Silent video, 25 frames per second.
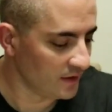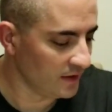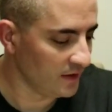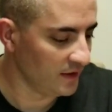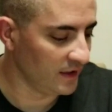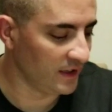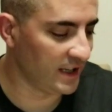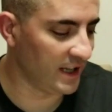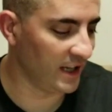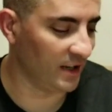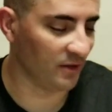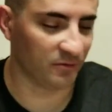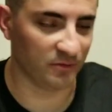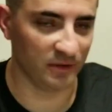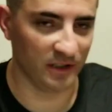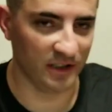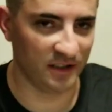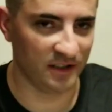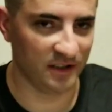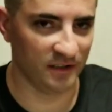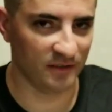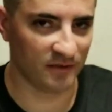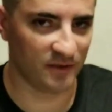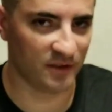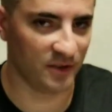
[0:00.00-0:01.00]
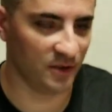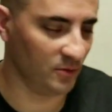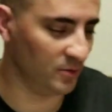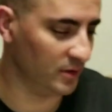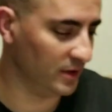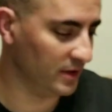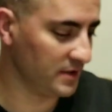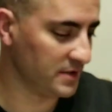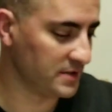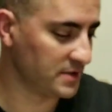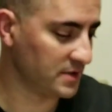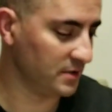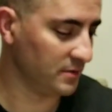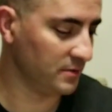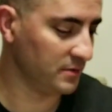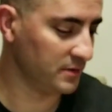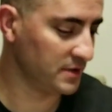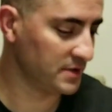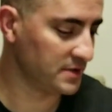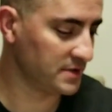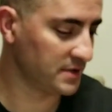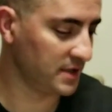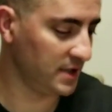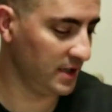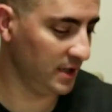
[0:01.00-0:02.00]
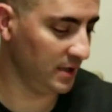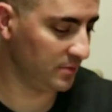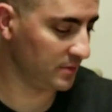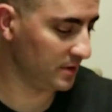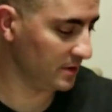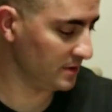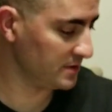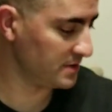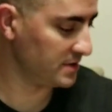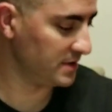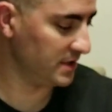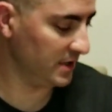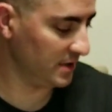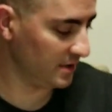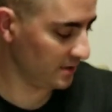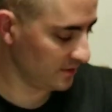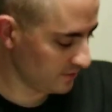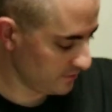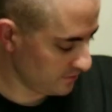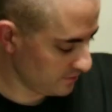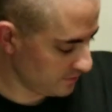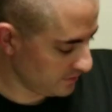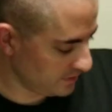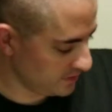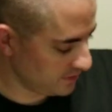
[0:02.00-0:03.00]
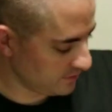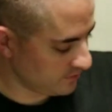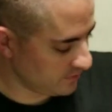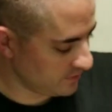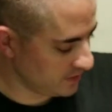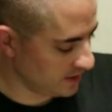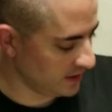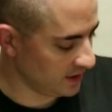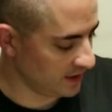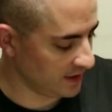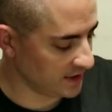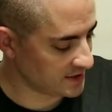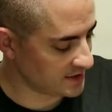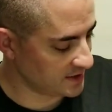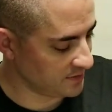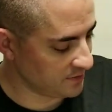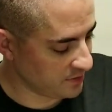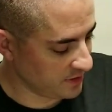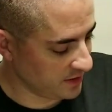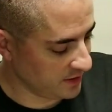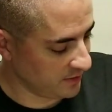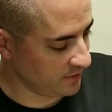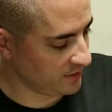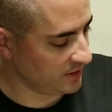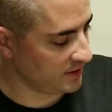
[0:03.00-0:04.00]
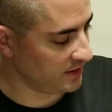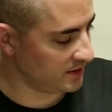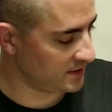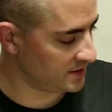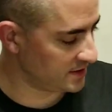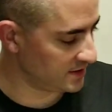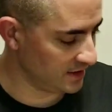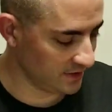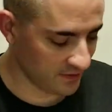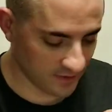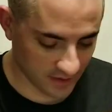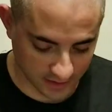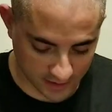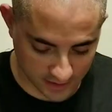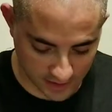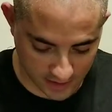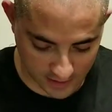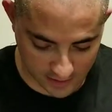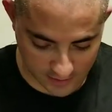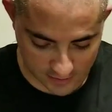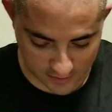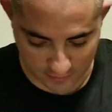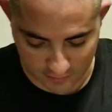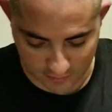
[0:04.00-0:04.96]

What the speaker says: He can't read too well, so we'll just keep those there. He likes to play with stuff like that.